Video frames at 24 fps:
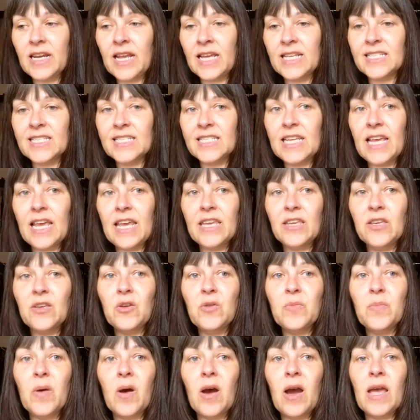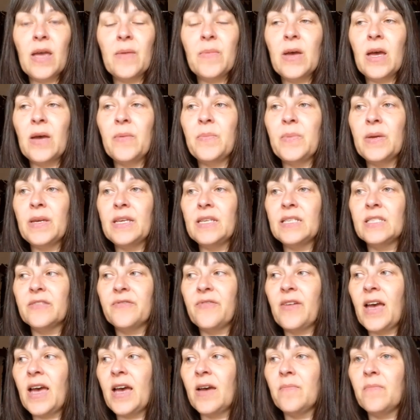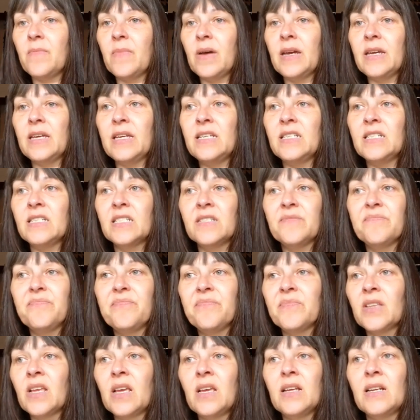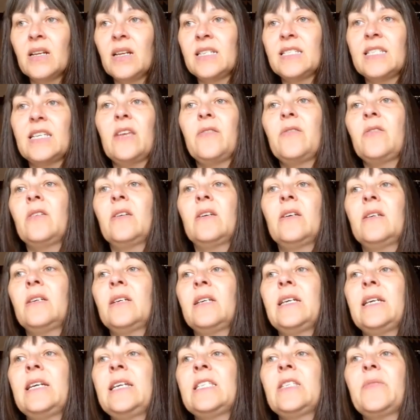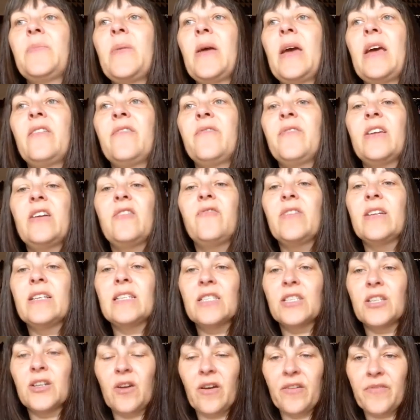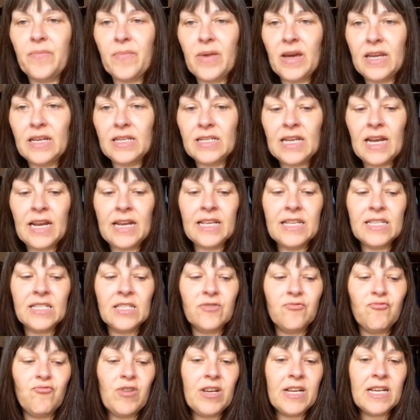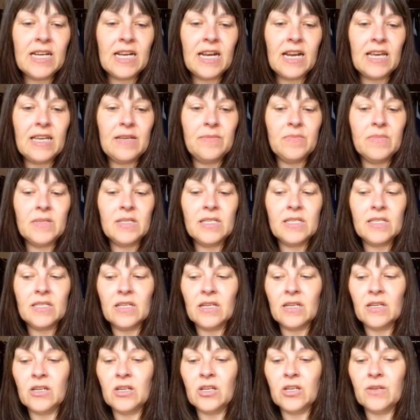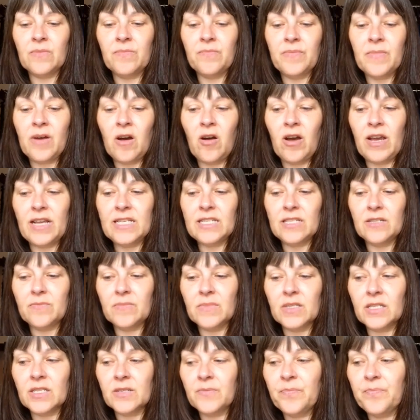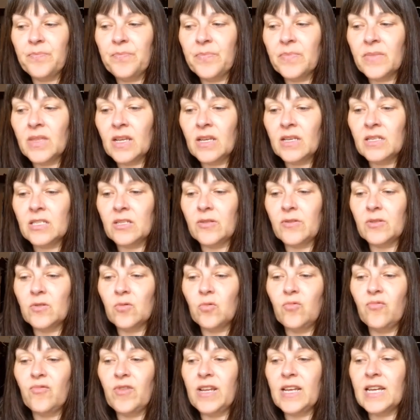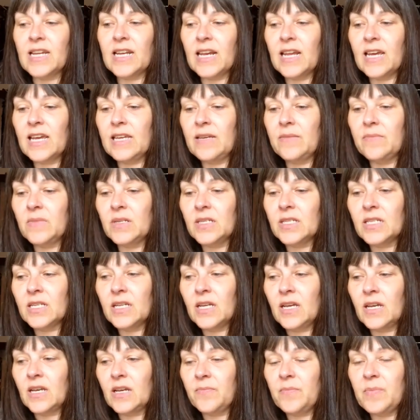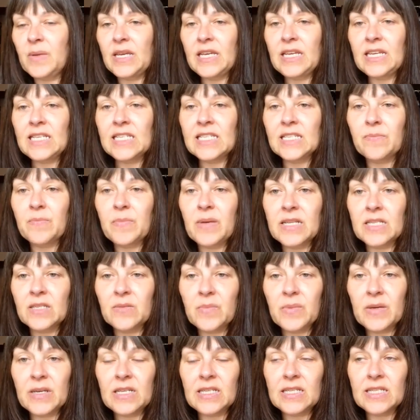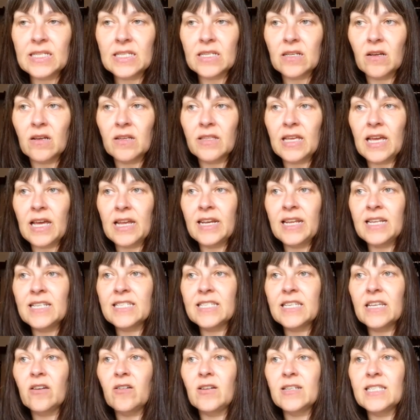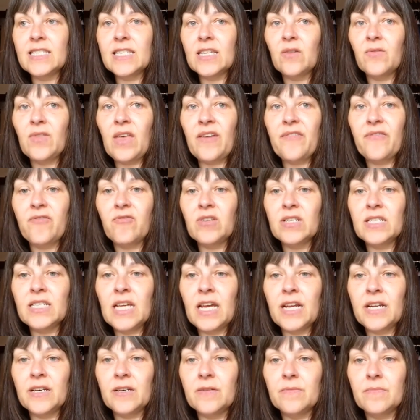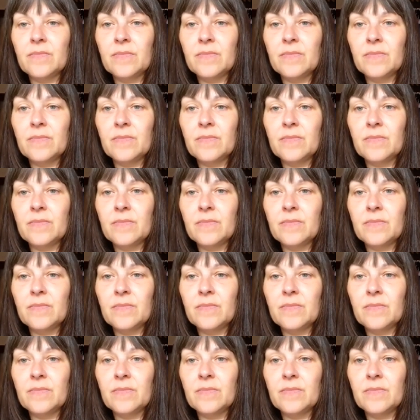Let's say you buy a piece of handmade, let's say it's a pair of earrings that I've made, and it's reclaimed items, so it's all reclaimed beads and bits and pieces like that. Let's say I sell that for a tenner.